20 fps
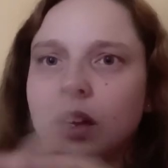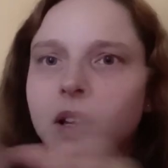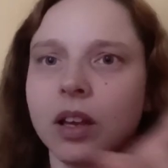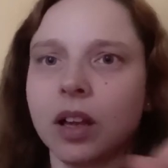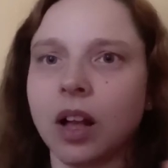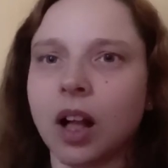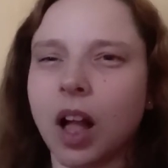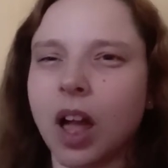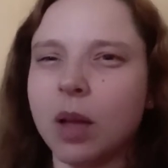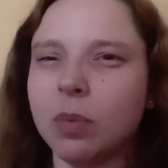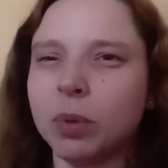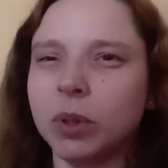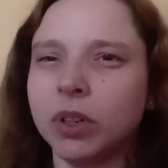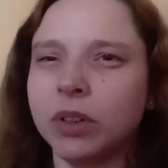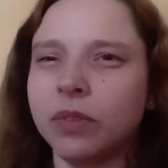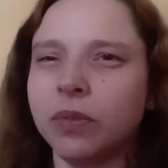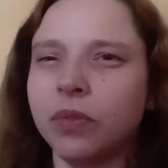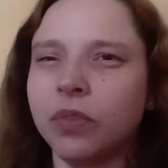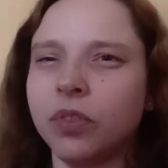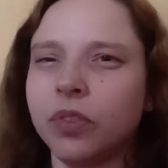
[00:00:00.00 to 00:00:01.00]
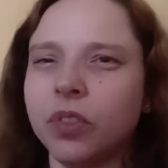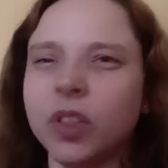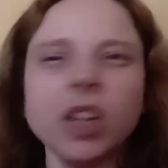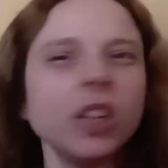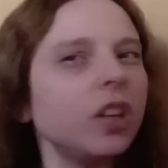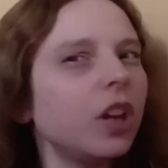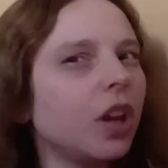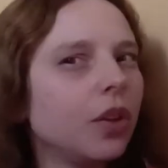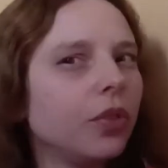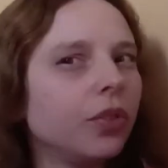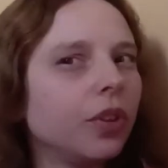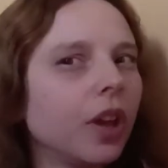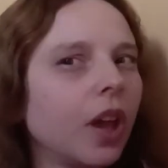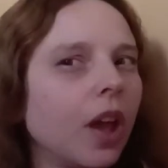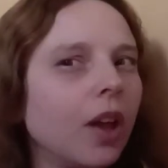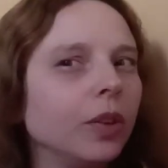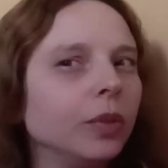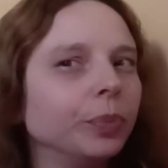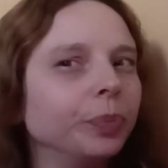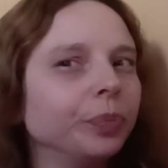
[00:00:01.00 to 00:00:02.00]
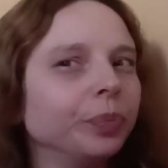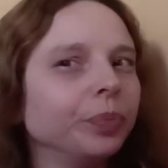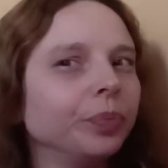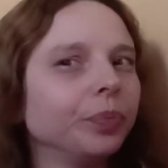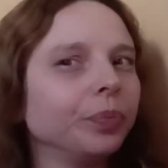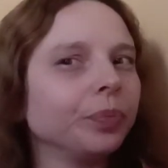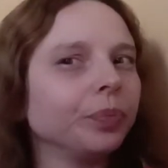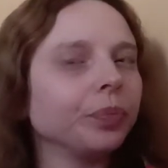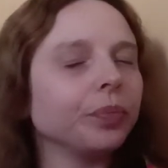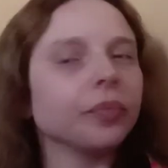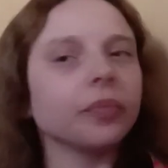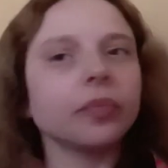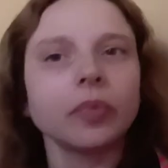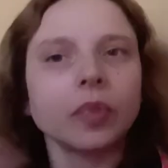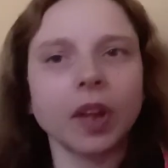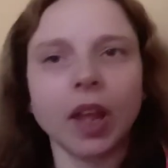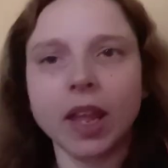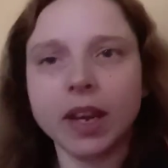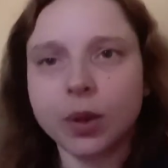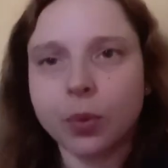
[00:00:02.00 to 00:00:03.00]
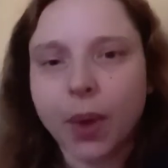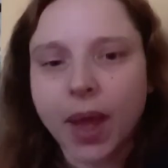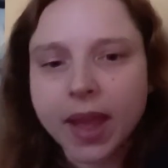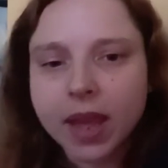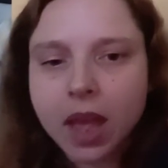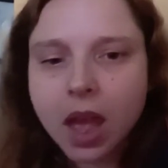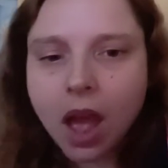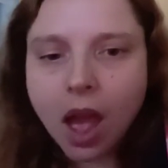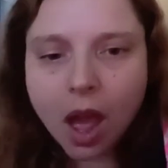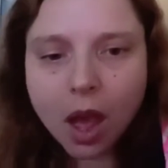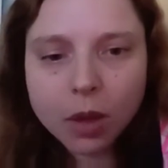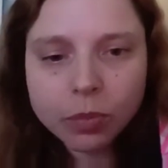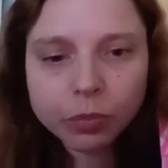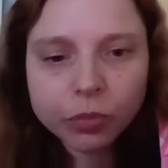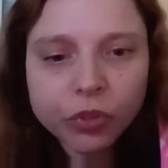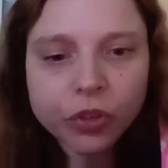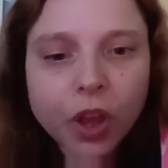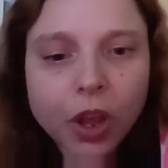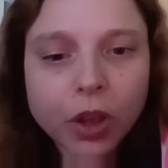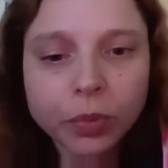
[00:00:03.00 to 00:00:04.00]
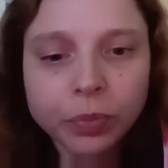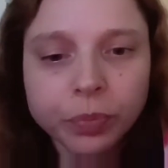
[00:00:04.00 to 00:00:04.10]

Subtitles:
couple of videos ago. Anyway, so